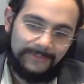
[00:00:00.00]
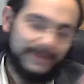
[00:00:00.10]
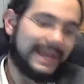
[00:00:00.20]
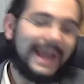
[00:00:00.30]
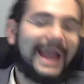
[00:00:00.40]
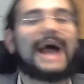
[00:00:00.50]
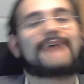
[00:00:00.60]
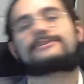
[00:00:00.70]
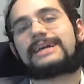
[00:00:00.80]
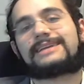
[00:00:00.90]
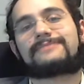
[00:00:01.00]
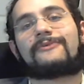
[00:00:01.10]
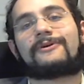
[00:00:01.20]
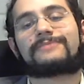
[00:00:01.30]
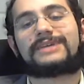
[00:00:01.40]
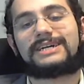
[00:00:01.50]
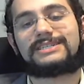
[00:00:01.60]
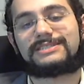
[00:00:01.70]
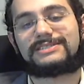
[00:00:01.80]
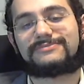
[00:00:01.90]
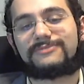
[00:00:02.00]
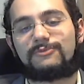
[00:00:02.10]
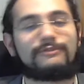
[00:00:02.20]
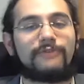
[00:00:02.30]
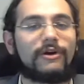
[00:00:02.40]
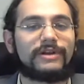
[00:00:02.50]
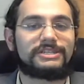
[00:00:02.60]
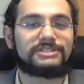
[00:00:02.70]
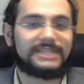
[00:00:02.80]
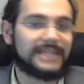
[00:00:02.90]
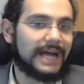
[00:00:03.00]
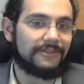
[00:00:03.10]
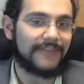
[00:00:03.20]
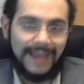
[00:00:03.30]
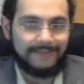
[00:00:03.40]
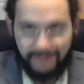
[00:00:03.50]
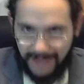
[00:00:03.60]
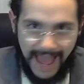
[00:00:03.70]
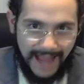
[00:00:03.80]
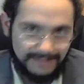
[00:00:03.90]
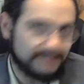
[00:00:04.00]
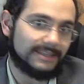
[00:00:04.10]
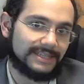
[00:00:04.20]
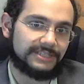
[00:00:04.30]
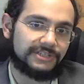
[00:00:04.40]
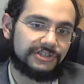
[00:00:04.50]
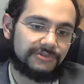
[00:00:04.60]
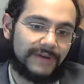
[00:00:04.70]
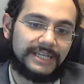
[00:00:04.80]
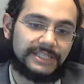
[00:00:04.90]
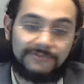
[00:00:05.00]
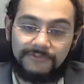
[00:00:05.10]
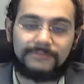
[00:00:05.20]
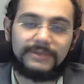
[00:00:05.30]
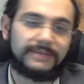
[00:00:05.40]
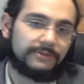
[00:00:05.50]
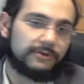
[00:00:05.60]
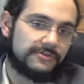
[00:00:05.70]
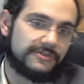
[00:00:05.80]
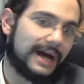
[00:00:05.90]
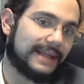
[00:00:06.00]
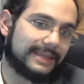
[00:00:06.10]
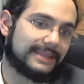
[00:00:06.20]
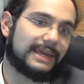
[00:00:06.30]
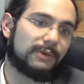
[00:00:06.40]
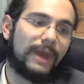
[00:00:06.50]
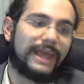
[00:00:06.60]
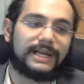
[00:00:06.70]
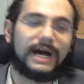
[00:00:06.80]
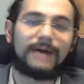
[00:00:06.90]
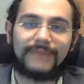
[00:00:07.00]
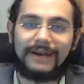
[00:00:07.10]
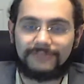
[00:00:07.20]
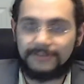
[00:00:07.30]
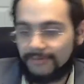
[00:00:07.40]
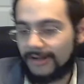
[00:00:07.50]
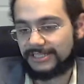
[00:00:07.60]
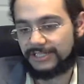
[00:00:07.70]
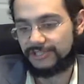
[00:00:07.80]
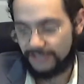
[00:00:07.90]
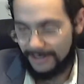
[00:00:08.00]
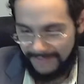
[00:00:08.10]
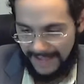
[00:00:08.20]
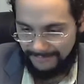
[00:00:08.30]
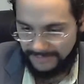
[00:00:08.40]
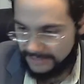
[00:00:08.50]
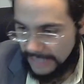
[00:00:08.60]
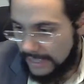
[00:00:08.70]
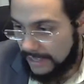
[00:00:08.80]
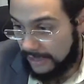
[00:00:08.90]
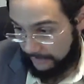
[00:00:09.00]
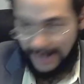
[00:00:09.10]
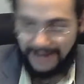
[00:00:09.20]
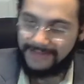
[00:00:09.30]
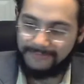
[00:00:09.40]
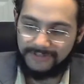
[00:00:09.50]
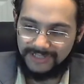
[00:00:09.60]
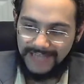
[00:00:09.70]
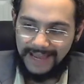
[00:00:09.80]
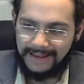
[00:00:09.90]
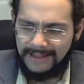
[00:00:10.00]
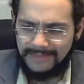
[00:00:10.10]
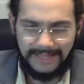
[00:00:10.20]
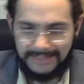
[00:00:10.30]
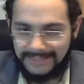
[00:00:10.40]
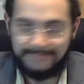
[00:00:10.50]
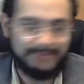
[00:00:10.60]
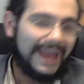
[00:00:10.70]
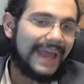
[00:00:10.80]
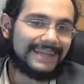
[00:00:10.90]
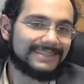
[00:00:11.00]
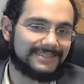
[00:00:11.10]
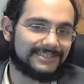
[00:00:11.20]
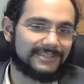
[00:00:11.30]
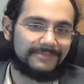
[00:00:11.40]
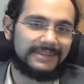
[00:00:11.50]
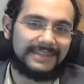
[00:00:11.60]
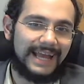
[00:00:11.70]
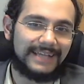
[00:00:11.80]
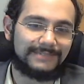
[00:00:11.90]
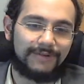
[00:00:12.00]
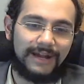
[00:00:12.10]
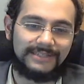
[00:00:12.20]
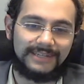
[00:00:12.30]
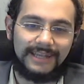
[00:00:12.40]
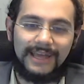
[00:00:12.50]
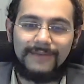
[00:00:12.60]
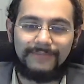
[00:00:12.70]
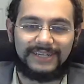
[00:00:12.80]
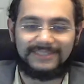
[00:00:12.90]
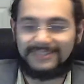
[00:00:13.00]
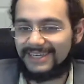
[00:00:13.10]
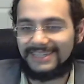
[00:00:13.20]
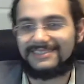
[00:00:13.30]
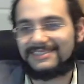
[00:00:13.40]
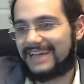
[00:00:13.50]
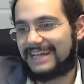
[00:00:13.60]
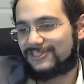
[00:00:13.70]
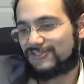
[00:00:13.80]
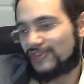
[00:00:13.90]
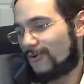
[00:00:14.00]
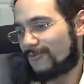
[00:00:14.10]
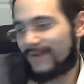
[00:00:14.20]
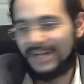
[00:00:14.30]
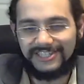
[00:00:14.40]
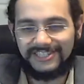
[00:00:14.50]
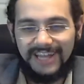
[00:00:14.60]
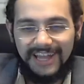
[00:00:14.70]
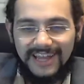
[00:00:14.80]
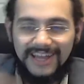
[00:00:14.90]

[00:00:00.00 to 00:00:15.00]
we can't have it anymore because we've already seen how they've reacted to this situation for people who thought that they'd wake up after President Trump happens. A lot of them are saying that Tim Kaine should be the next president because he's got so much